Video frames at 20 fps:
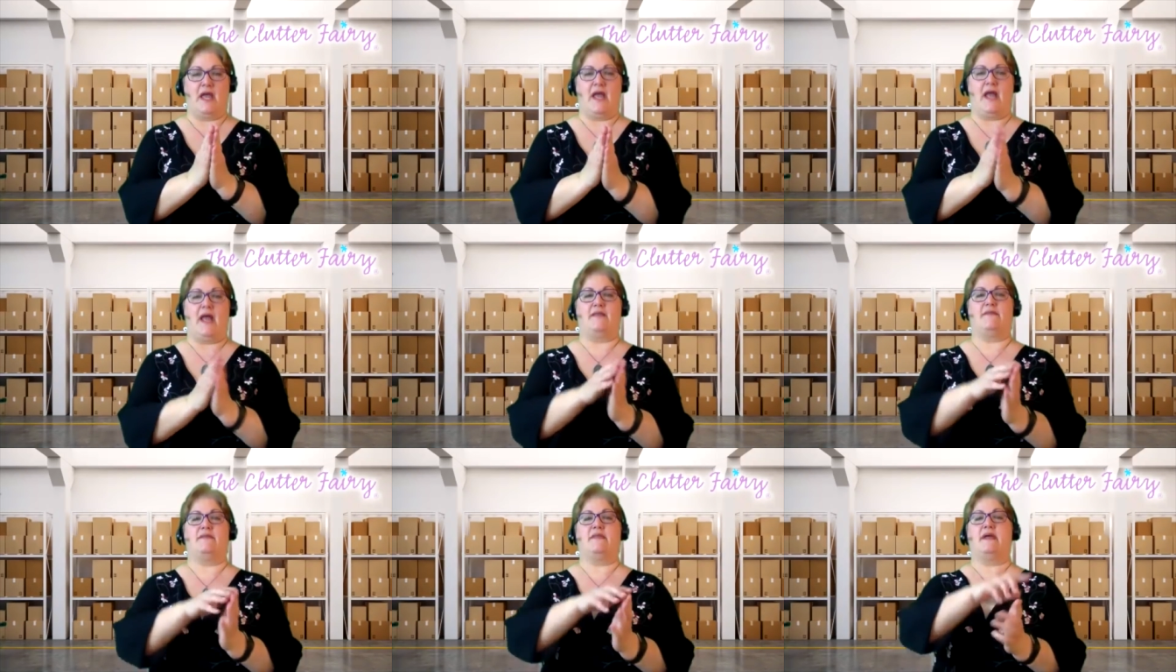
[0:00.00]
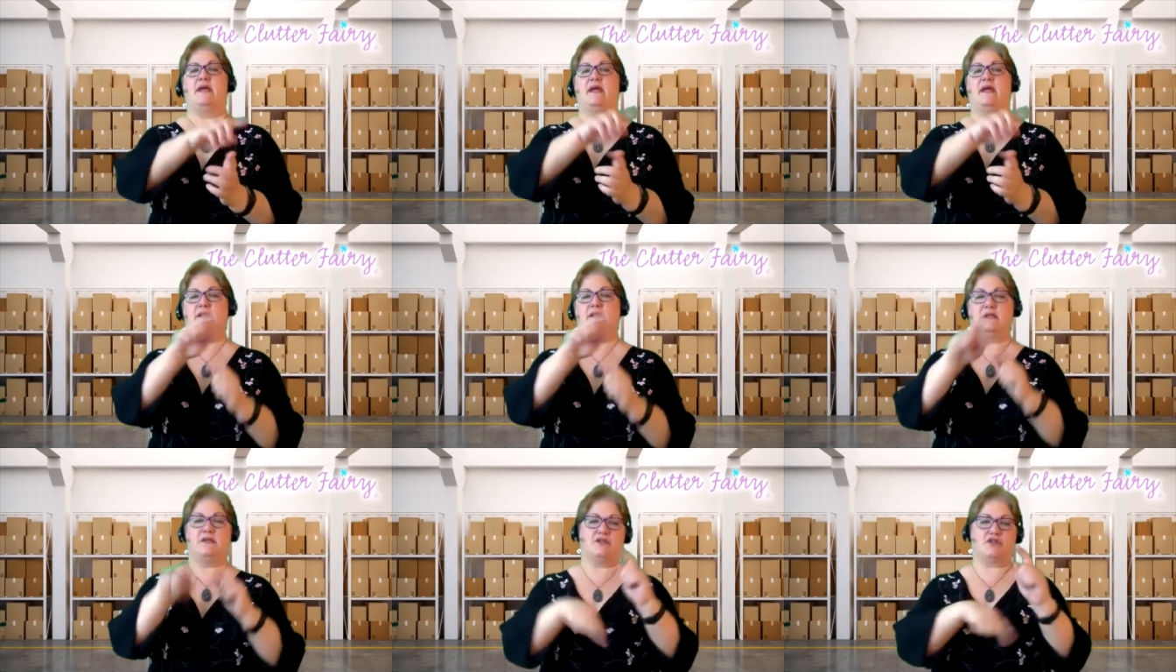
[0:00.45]
and
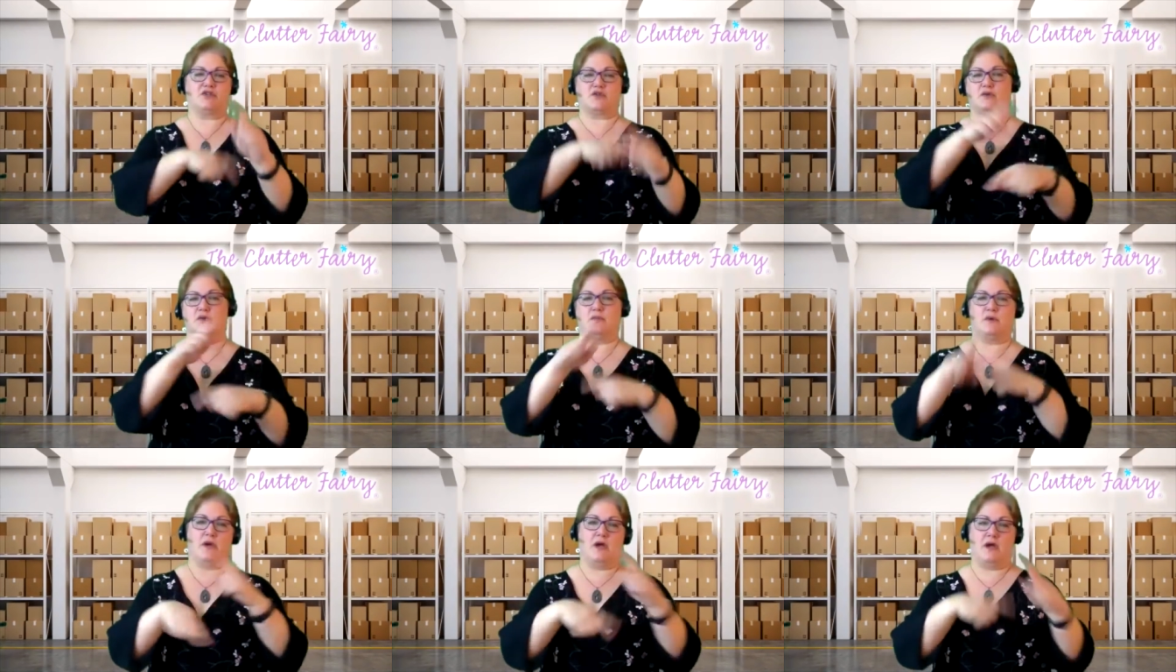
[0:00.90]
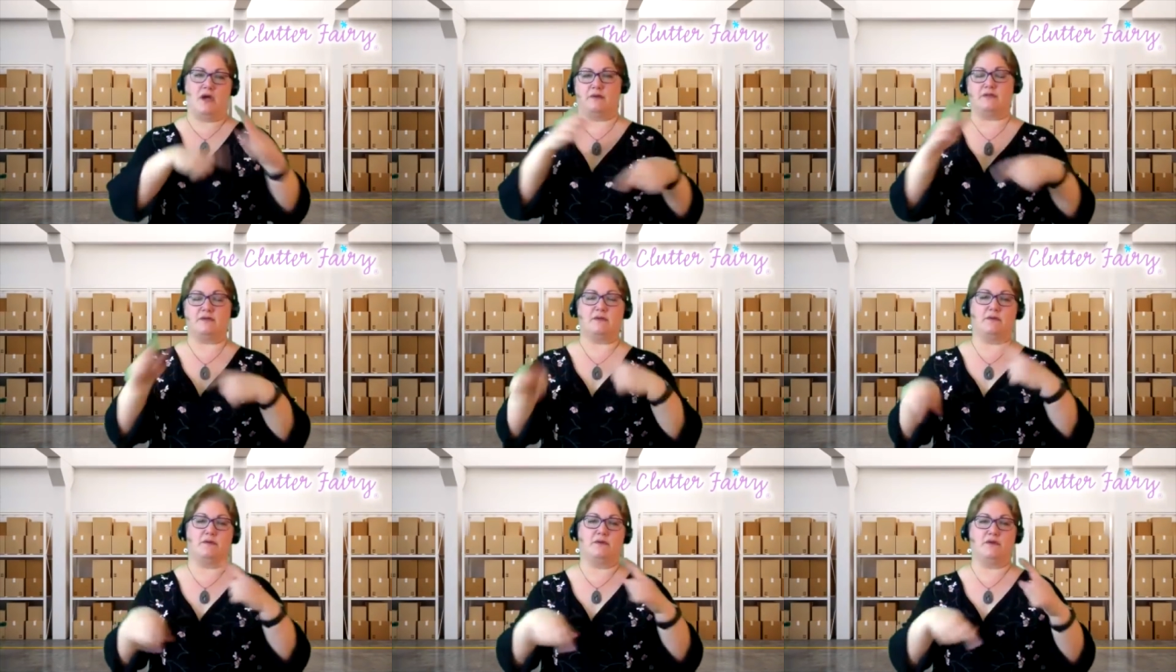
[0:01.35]
then
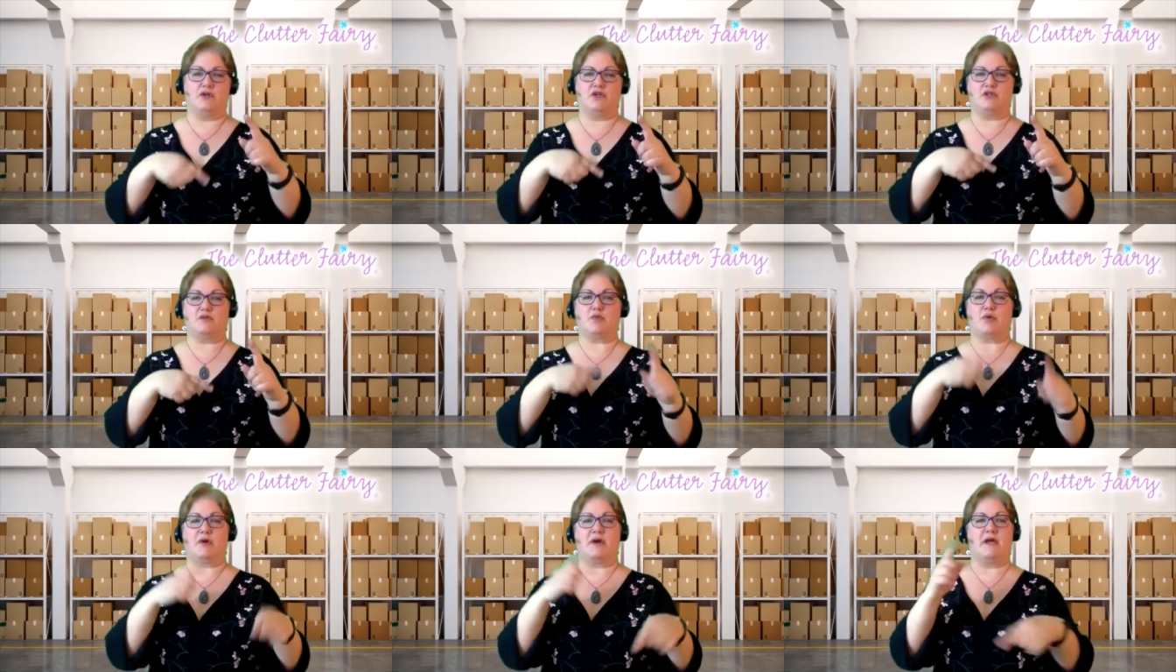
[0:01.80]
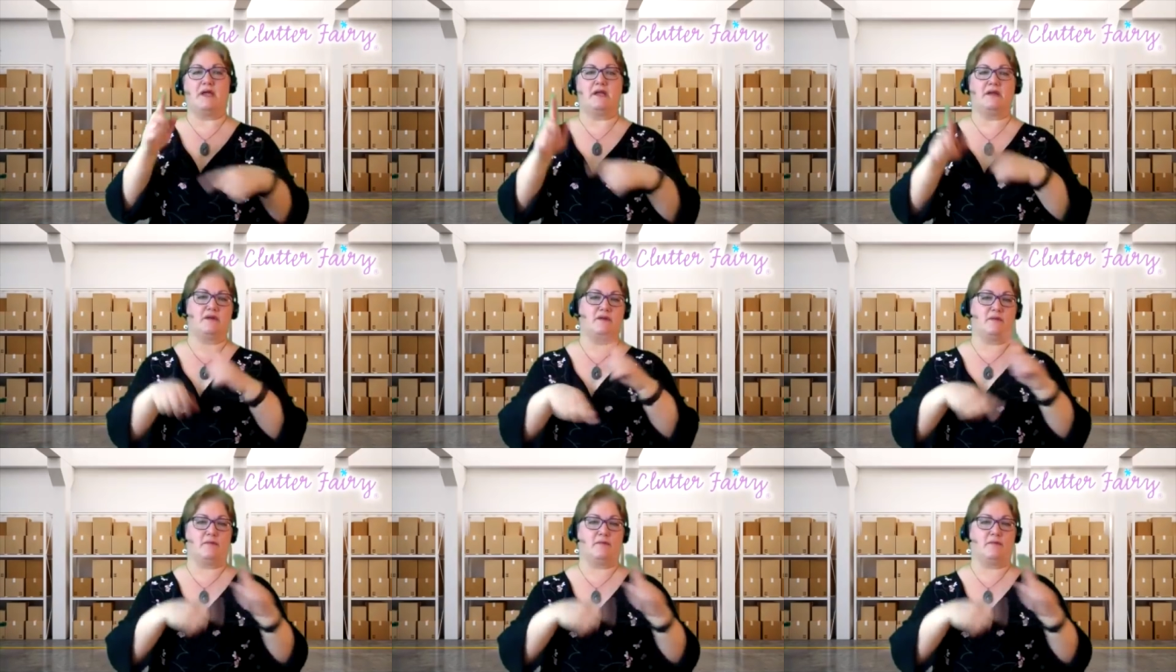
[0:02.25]
newsprint,